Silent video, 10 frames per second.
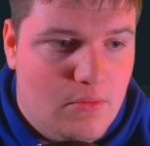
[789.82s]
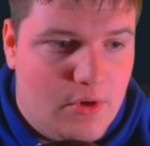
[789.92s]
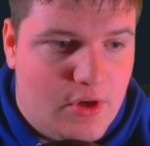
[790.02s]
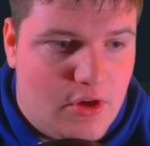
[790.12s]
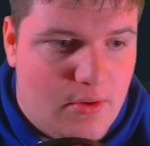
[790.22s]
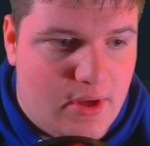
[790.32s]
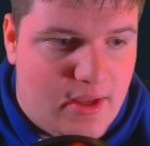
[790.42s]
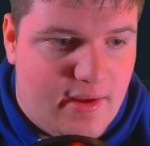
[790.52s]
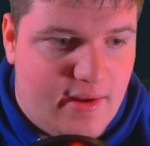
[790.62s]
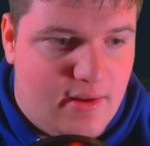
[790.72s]
We're gonna go
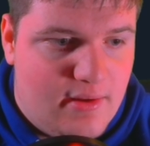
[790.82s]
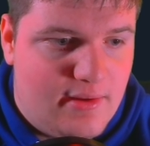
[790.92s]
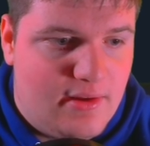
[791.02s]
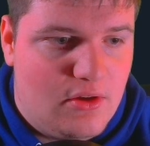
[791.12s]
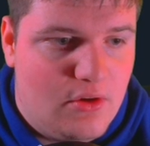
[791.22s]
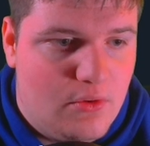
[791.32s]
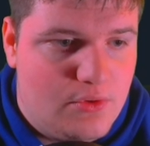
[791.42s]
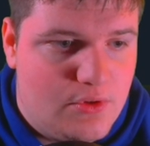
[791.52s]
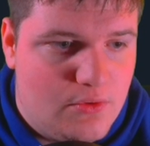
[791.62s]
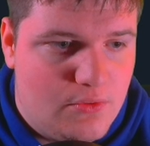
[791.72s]
ahead and
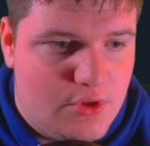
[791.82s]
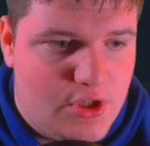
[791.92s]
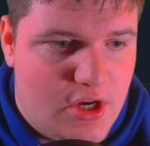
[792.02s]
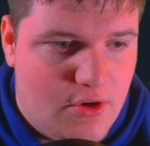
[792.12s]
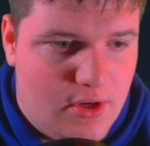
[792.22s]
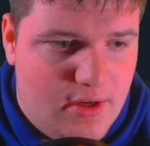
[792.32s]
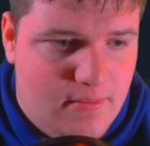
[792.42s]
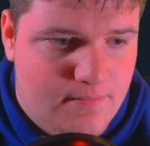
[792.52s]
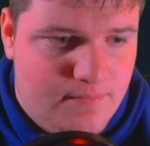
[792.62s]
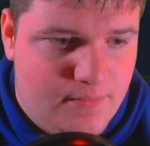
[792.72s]
go to
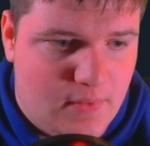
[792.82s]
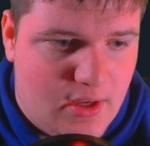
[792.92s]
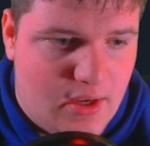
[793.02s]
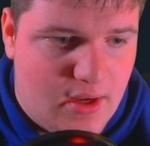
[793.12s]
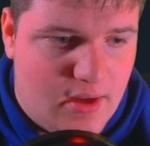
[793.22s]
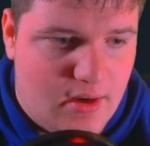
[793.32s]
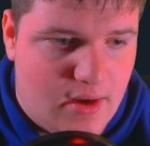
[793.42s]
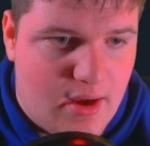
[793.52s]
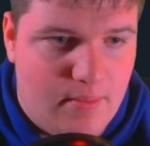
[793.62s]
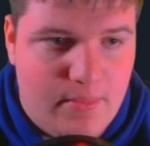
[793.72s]
sharing,
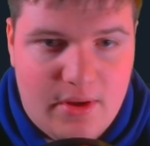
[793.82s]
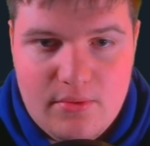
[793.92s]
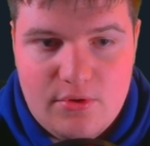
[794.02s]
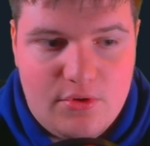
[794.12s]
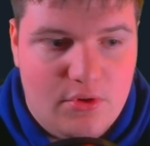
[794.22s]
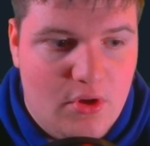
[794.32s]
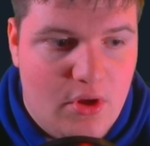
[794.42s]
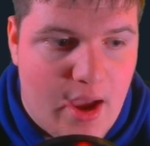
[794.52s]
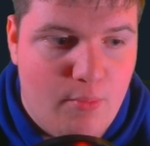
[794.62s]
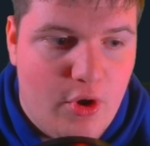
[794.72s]
and
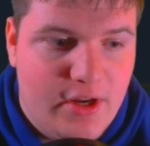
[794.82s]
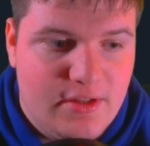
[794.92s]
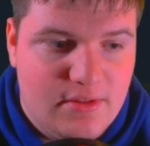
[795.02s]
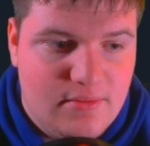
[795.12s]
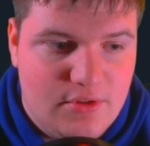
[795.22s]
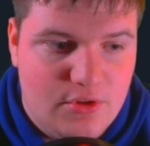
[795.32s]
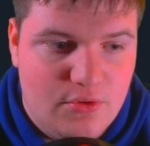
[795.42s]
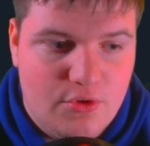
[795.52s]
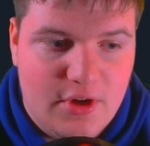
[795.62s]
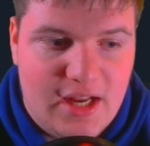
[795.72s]
I'm wanting
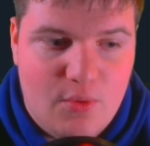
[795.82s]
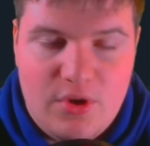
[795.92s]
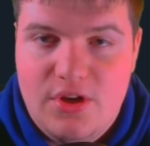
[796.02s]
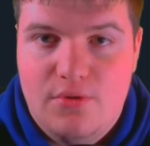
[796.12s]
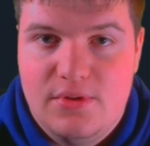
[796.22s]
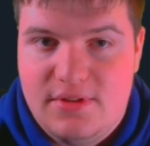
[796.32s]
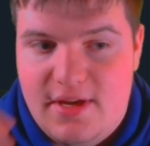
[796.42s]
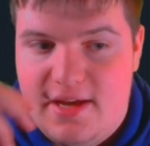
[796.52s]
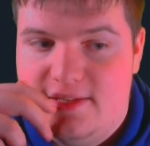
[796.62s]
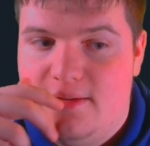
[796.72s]
to create a
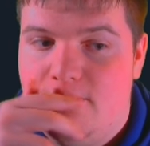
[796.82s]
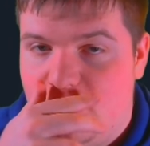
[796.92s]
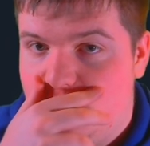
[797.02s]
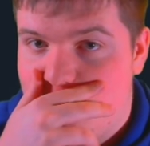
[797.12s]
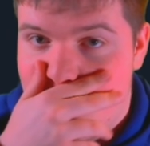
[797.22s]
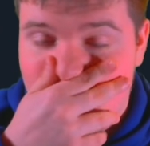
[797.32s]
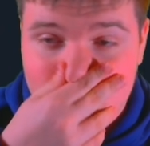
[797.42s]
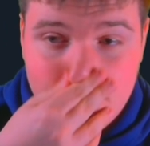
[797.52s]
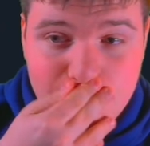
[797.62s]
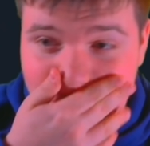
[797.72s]
Windows SMB share,
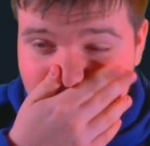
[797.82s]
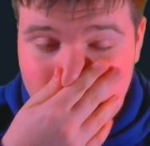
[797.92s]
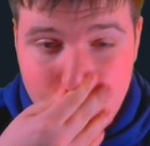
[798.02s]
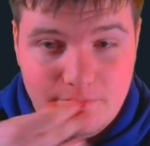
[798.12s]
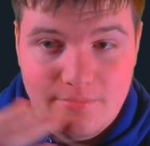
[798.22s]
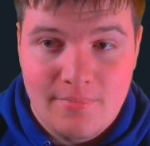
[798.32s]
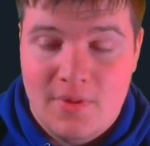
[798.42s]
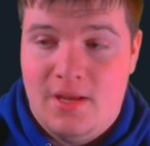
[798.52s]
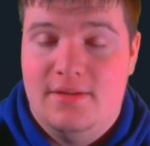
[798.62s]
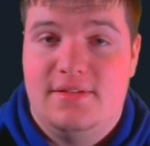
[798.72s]

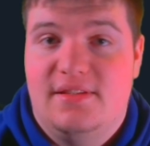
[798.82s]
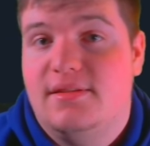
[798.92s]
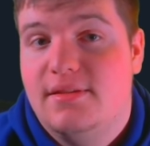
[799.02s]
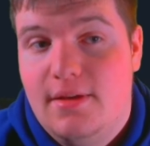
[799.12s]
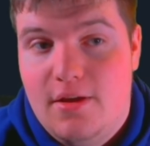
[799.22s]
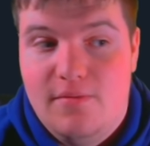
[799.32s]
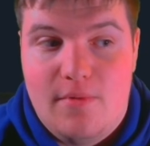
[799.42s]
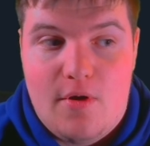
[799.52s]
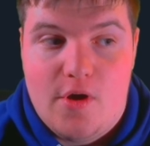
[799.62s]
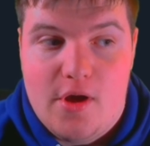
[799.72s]
since
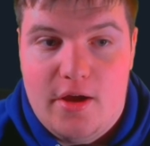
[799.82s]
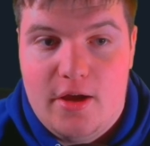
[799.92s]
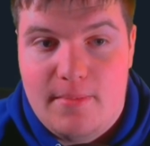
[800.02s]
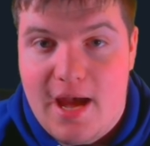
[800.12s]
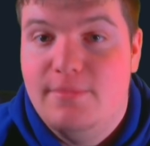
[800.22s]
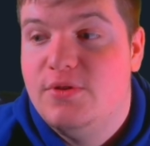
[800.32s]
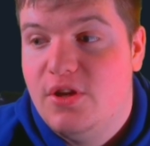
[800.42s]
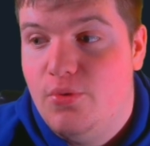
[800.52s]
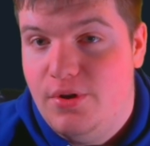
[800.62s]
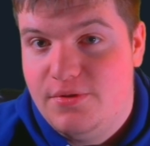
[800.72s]
I'm
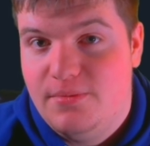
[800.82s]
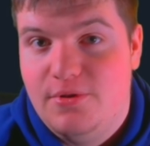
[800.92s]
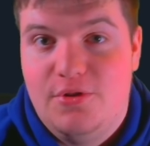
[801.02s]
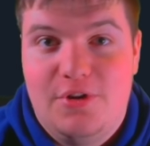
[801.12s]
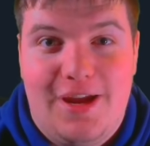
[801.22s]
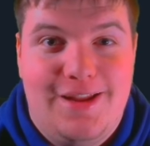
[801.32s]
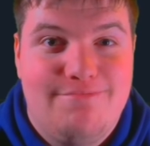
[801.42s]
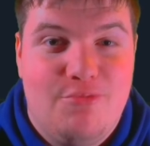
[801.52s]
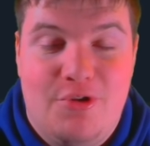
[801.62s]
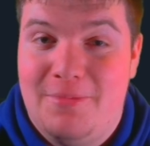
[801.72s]
using a Windows computer
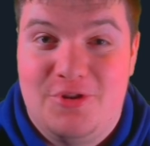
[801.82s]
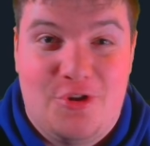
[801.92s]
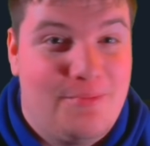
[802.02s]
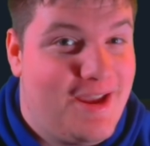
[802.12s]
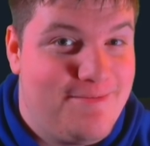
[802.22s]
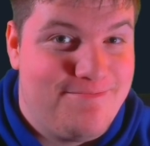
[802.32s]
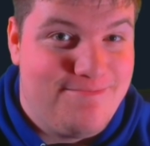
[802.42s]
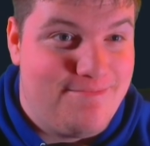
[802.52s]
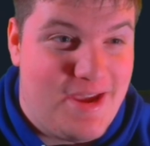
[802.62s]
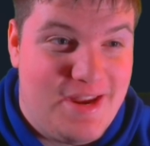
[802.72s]
and pretty much all my
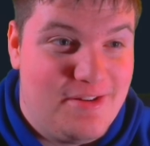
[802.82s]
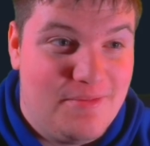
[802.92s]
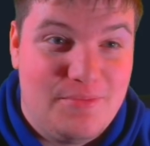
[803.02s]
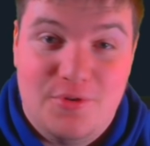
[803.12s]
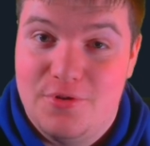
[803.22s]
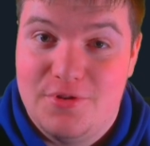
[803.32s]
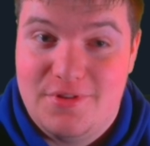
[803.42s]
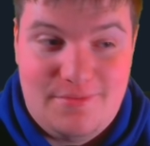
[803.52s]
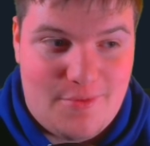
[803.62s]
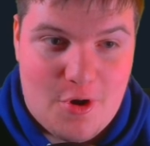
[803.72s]
main
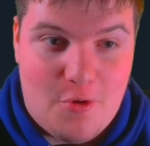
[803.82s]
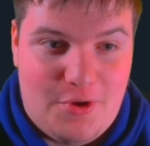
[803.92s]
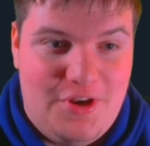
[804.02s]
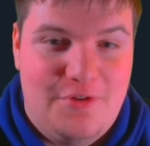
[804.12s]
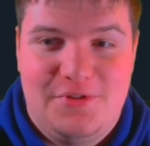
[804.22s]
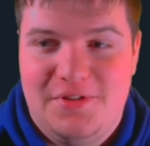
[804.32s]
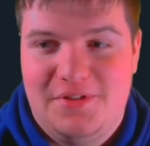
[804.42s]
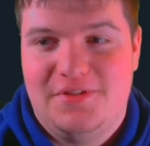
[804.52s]
computers are all Windows.